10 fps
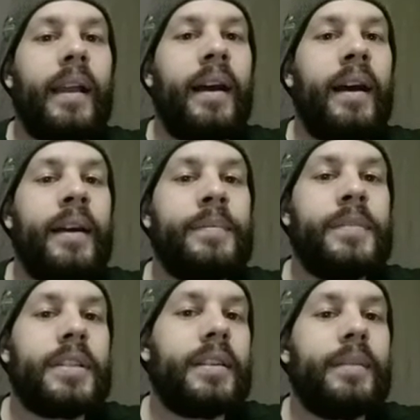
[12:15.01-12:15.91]
I'm
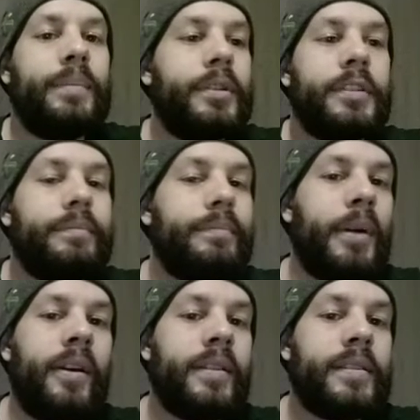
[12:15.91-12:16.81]
just going to push
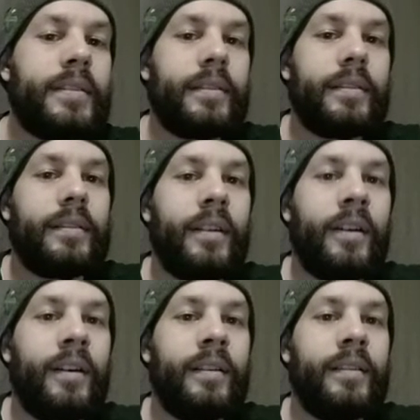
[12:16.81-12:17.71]
pawns
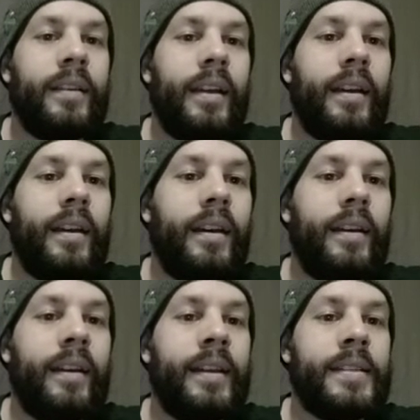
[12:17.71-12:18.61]
on
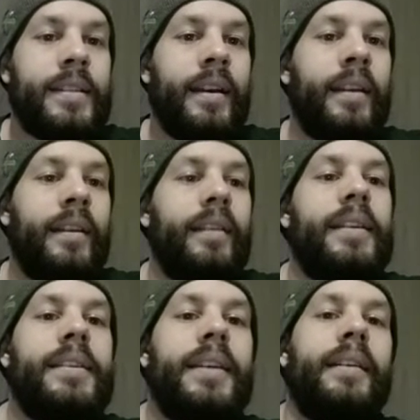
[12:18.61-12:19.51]
any side. He
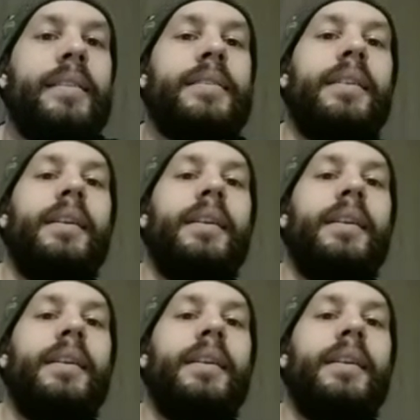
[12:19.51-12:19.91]
takes